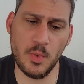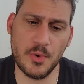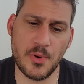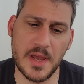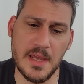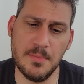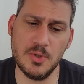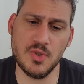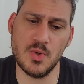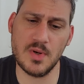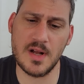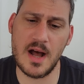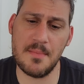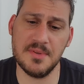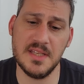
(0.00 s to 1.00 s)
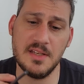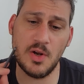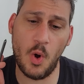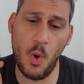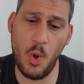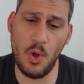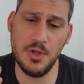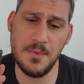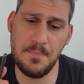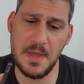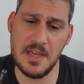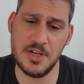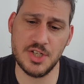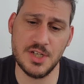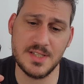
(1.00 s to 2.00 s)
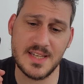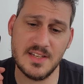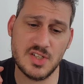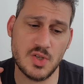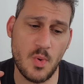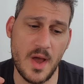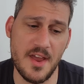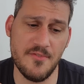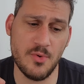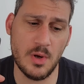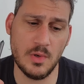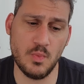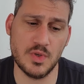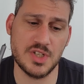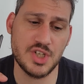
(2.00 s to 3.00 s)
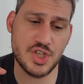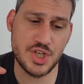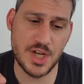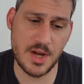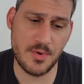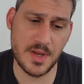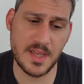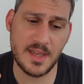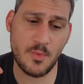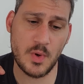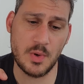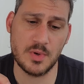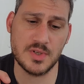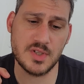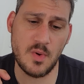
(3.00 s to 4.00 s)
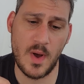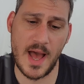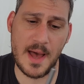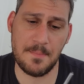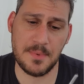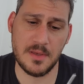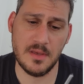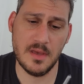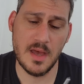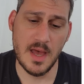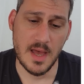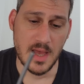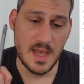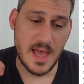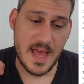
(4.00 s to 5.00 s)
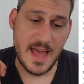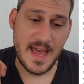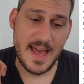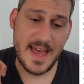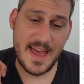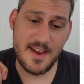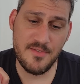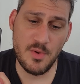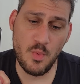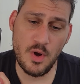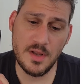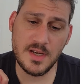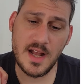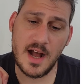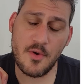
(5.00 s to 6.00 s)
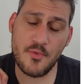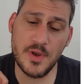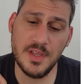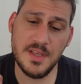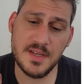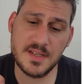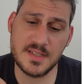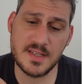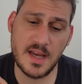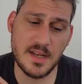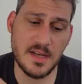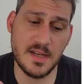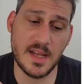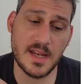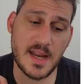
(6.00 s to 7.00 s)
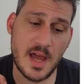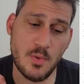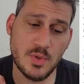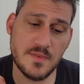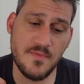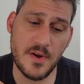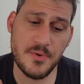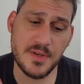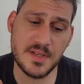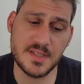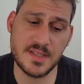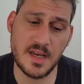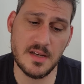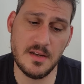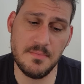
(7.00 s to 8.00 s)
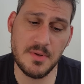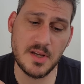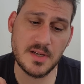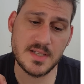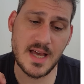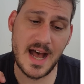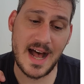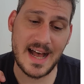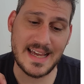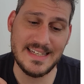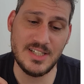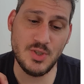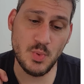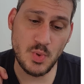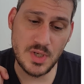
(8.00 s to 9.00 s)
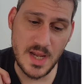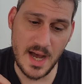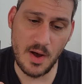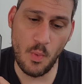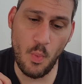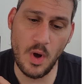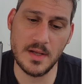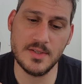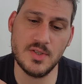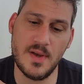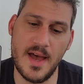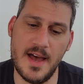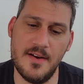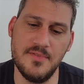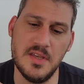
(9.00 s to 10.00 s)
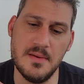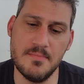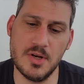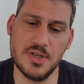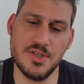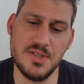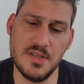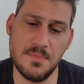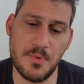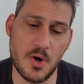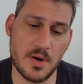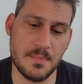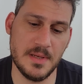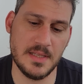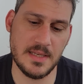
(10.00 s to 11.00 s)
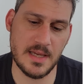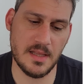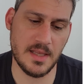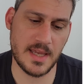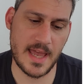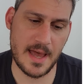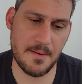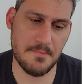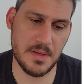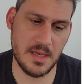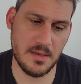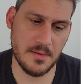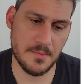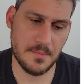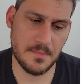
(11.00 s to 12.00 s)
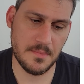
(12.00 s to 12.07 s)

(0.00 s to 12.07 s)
We were able to accommodate all the patients, and so everyone was cheering. We were so happy. Everyone got really excited, and I was very excited because I do not want to have the emergency department yelling at me.